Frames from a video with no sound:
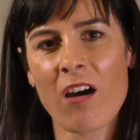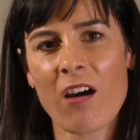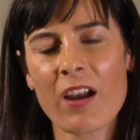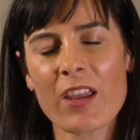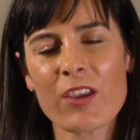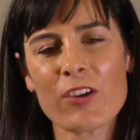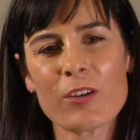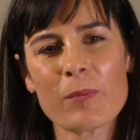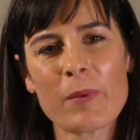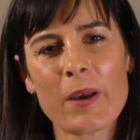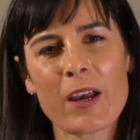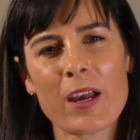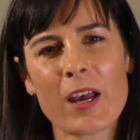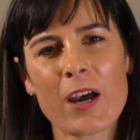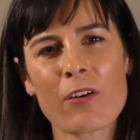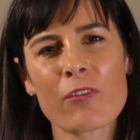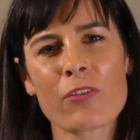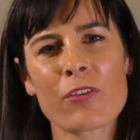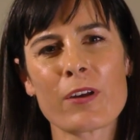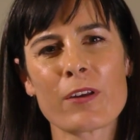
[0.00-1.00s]
I heard about
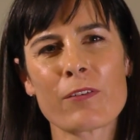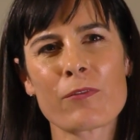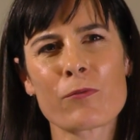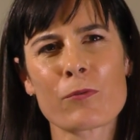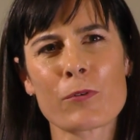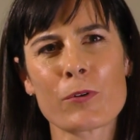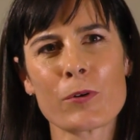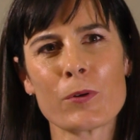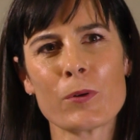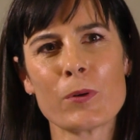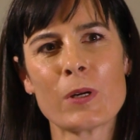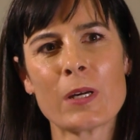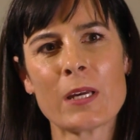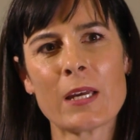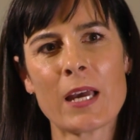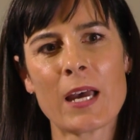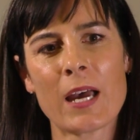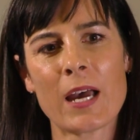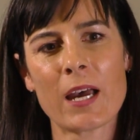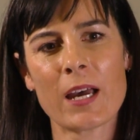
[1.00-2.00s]
Alpha through
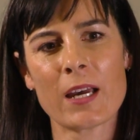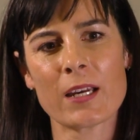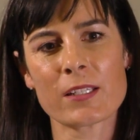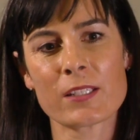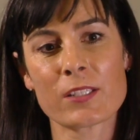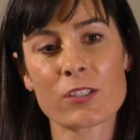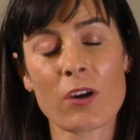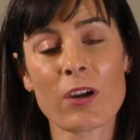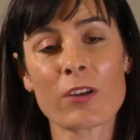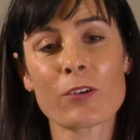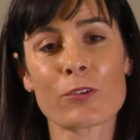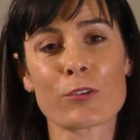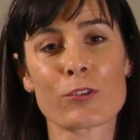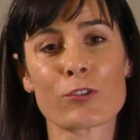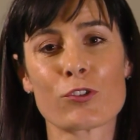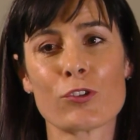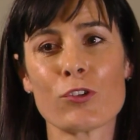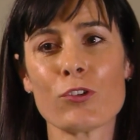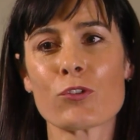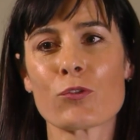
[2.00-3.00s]
a sign on
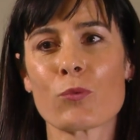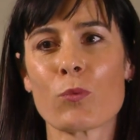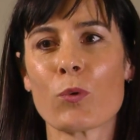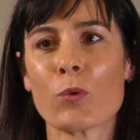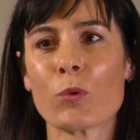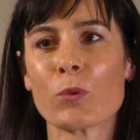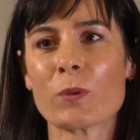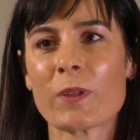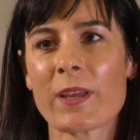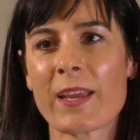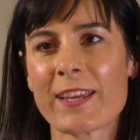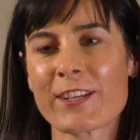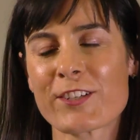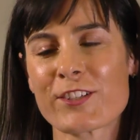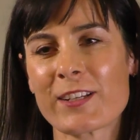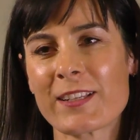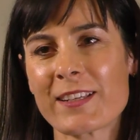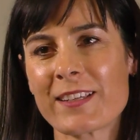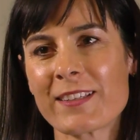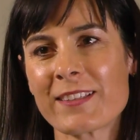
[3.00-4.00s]
a church wall,
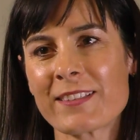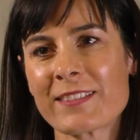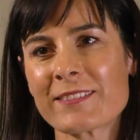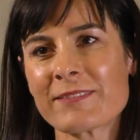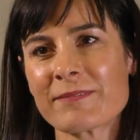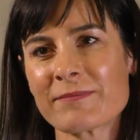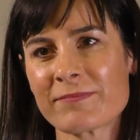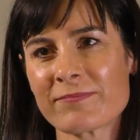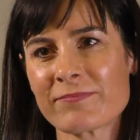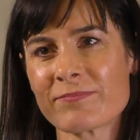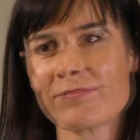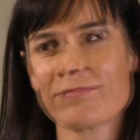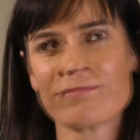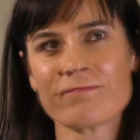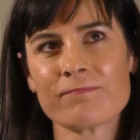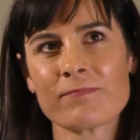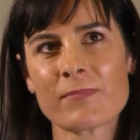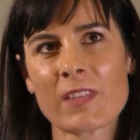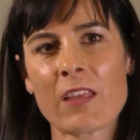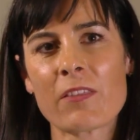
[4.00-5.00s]
actually.
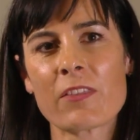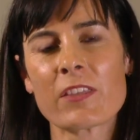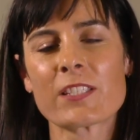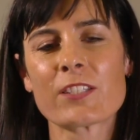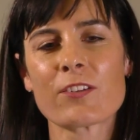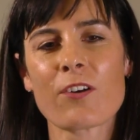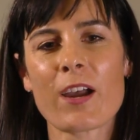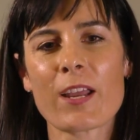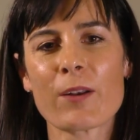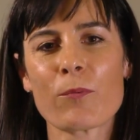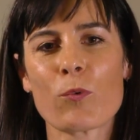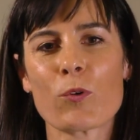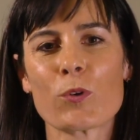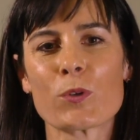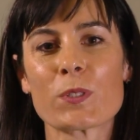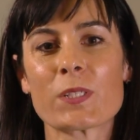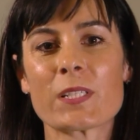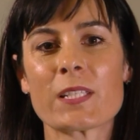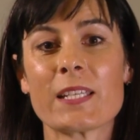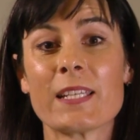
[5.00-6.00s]
The sign
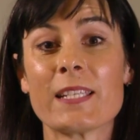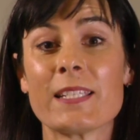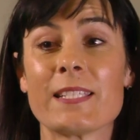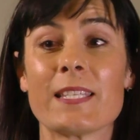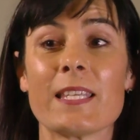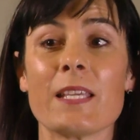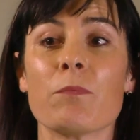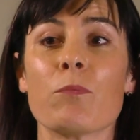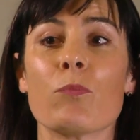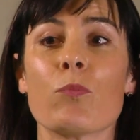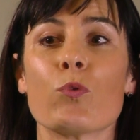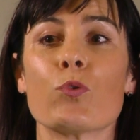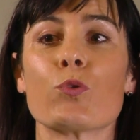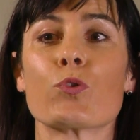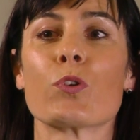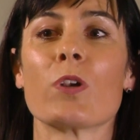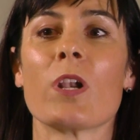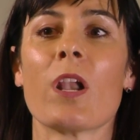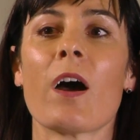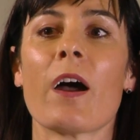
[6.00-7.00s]
was, "Is there
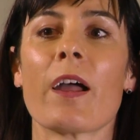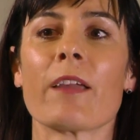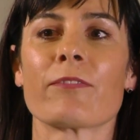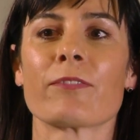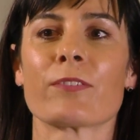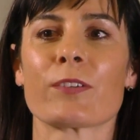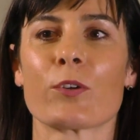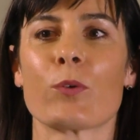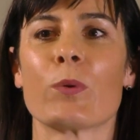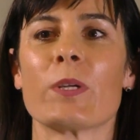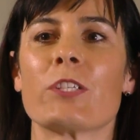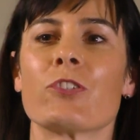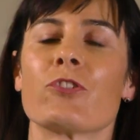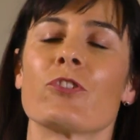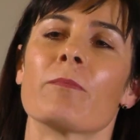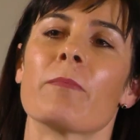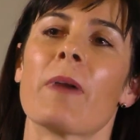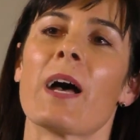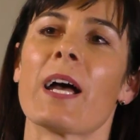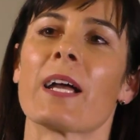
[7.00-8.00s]
more to life?"
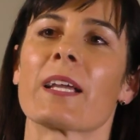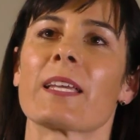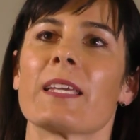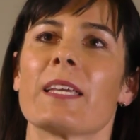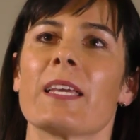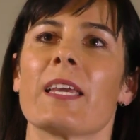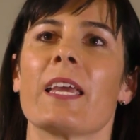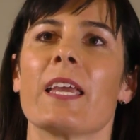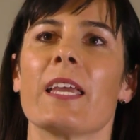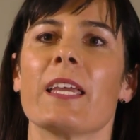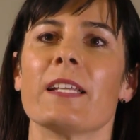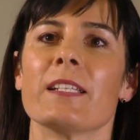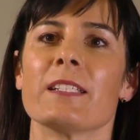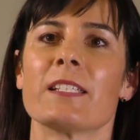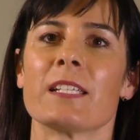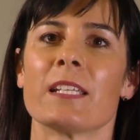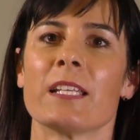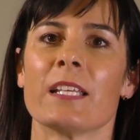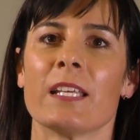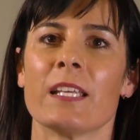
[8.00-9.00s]

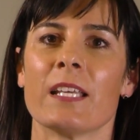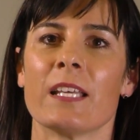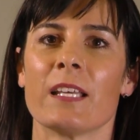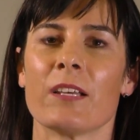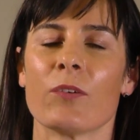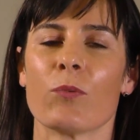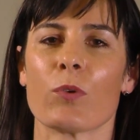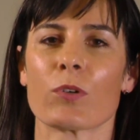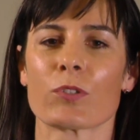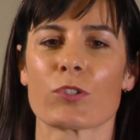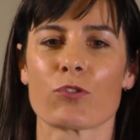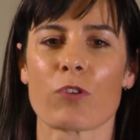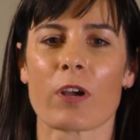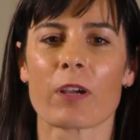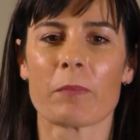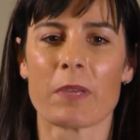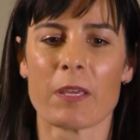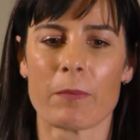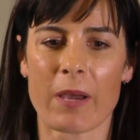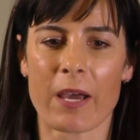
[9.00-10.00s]
And what
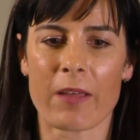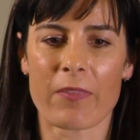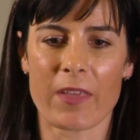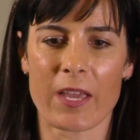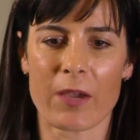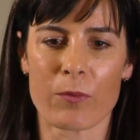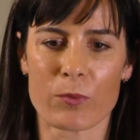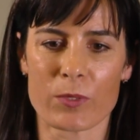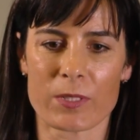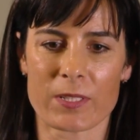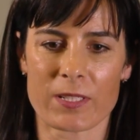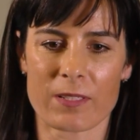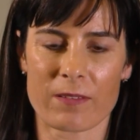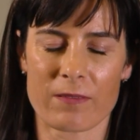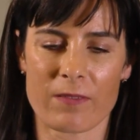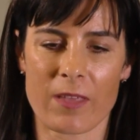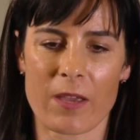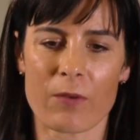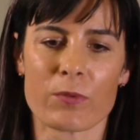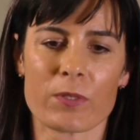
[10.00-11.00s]
struck me about that was
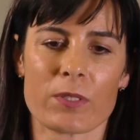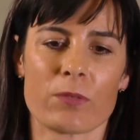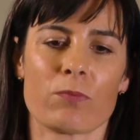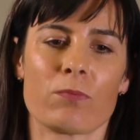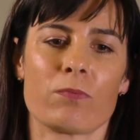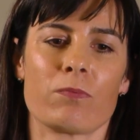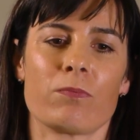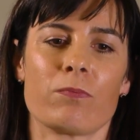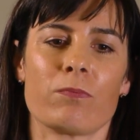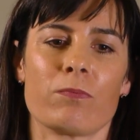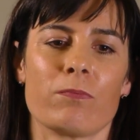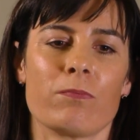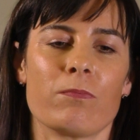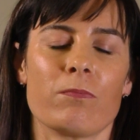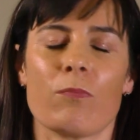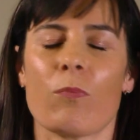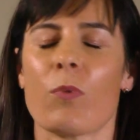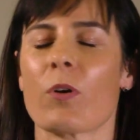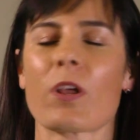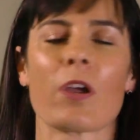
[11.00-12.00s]

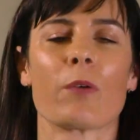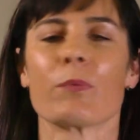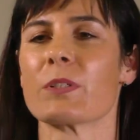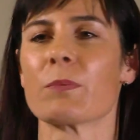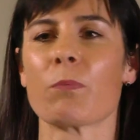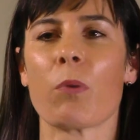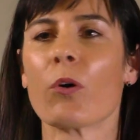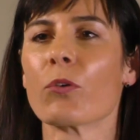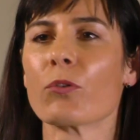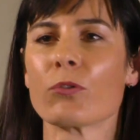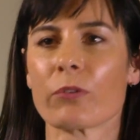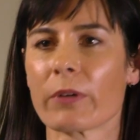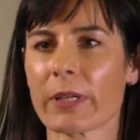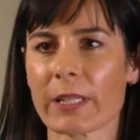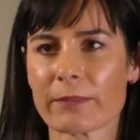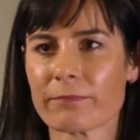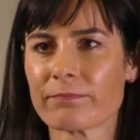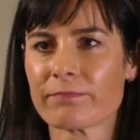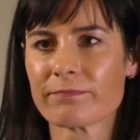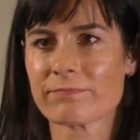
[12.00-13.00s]
what I was
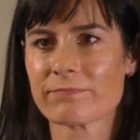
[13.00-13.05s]
pondering.